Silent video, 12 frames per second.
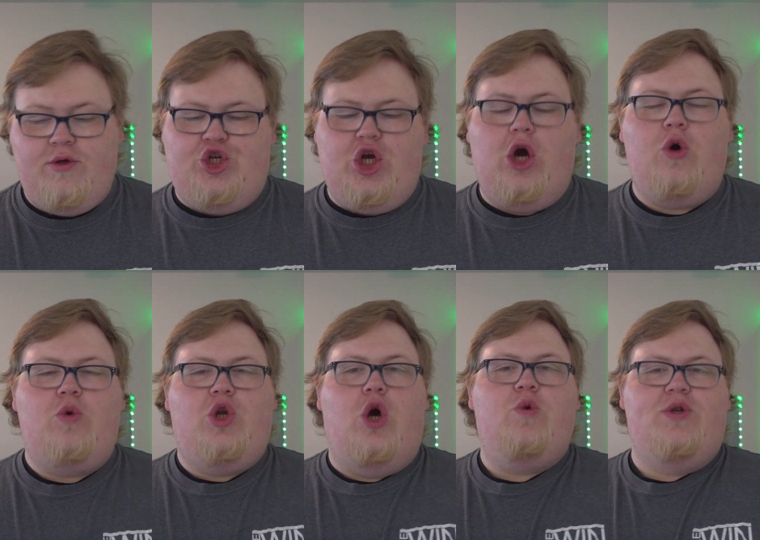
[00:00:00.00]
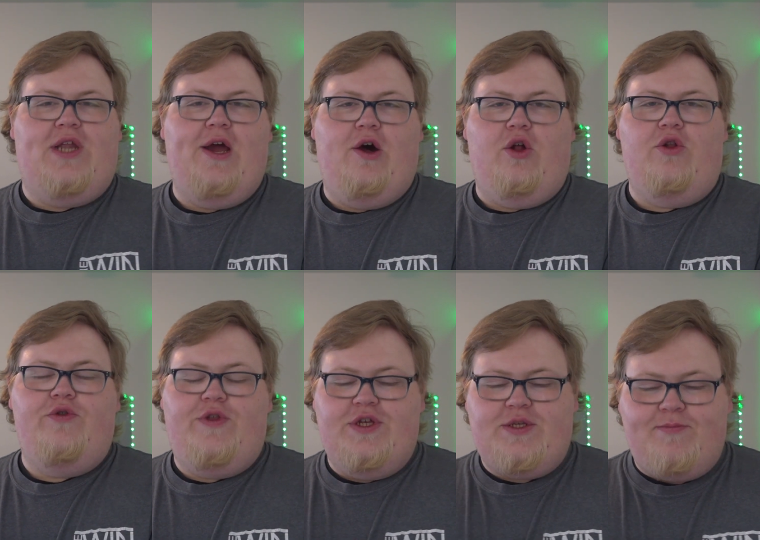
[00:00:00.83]
Show, don't tell.
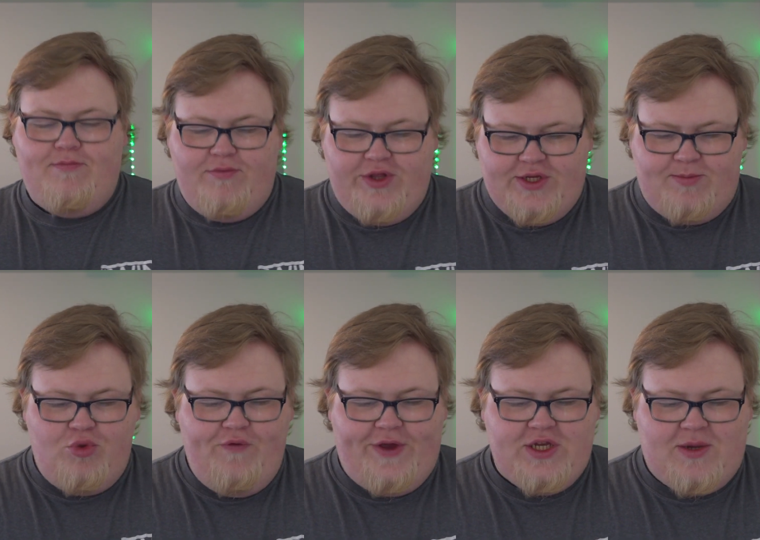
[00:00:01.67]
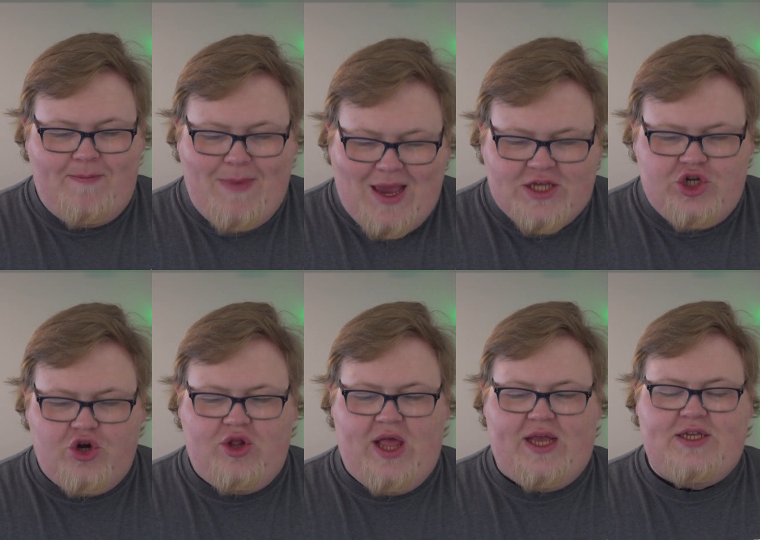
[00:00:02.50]
This movie is a
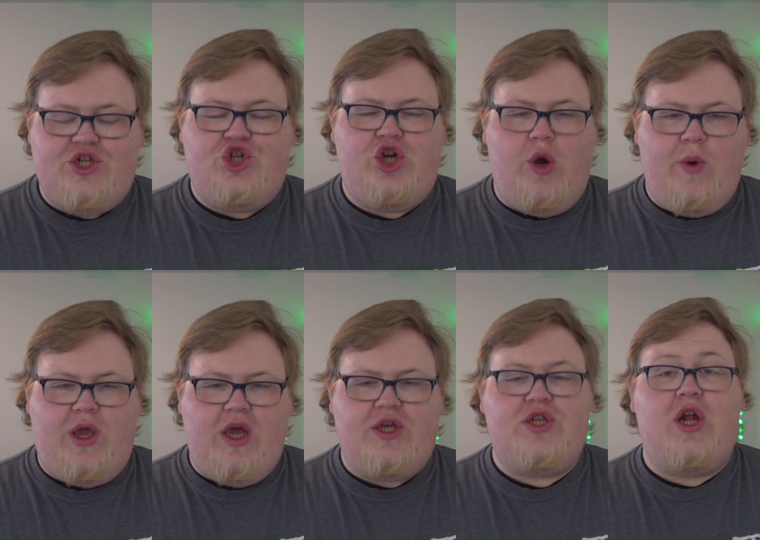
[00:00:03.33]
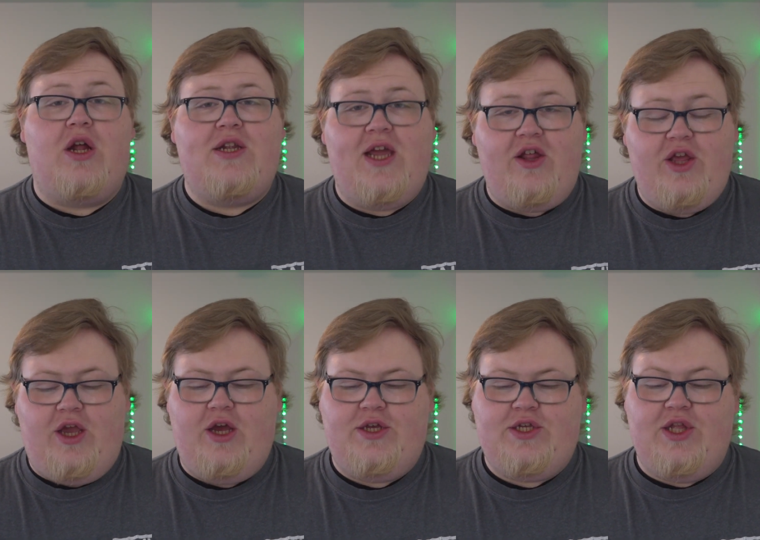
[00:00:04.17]
masterclass in showing us, not
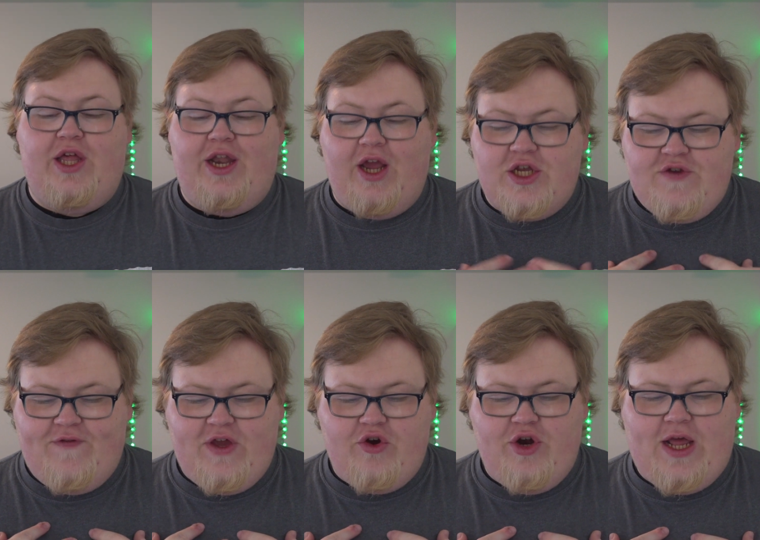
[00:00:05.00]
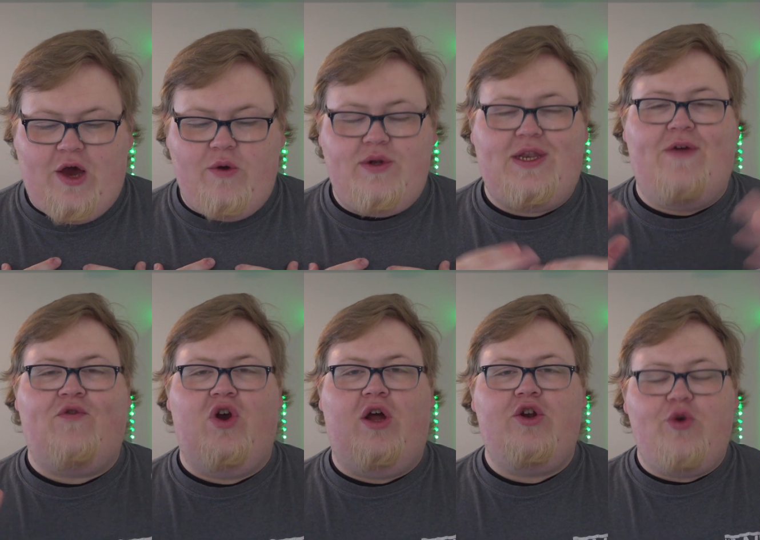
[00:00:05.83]
telling us. Letting us figure it out,
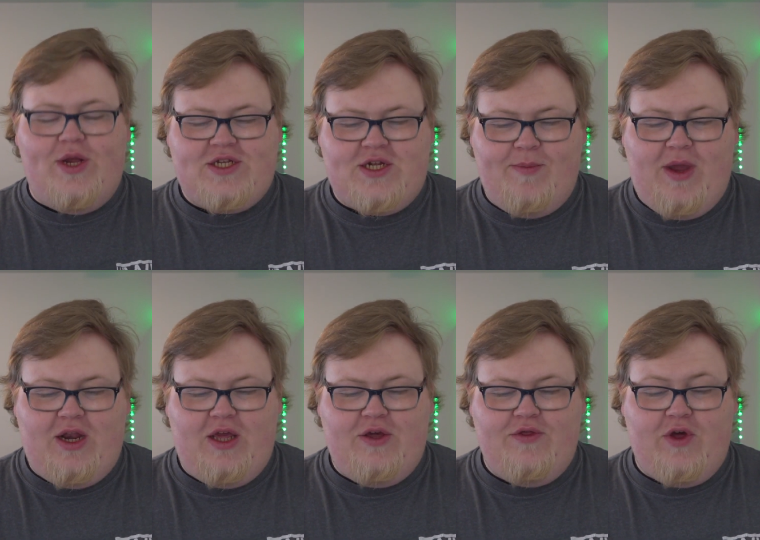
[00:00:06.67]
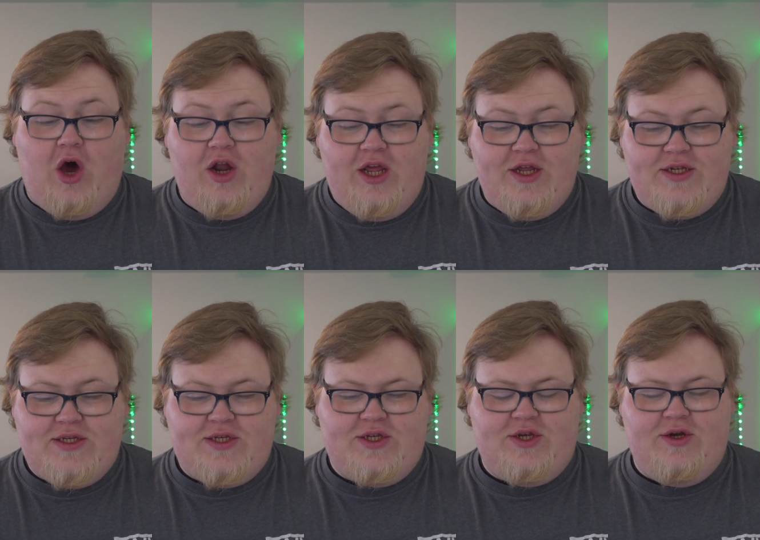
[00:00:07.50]
never underestimating the
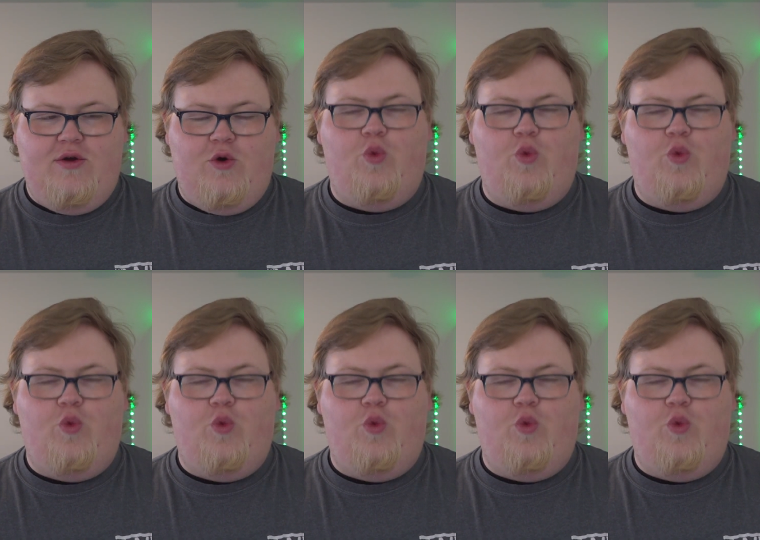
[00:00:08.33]
audience.